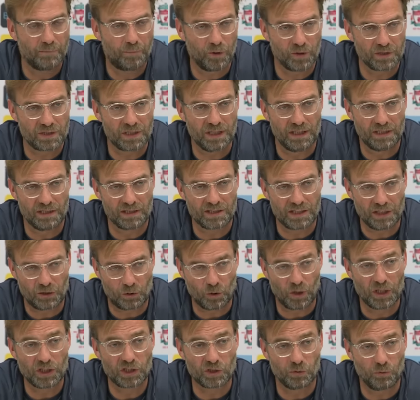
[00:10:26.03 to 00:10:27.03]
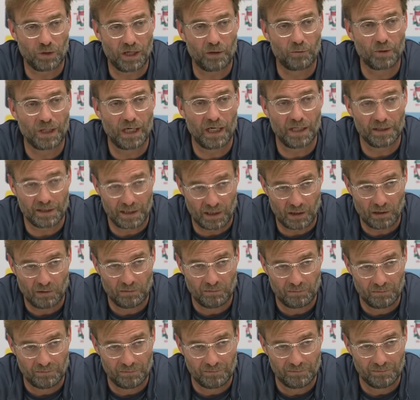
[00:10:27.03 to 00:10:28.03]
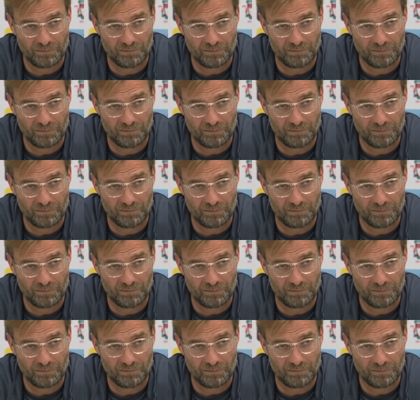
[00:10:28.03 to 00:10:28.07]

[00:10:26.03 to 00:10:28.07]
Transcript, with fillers: in the, in the situation where we are now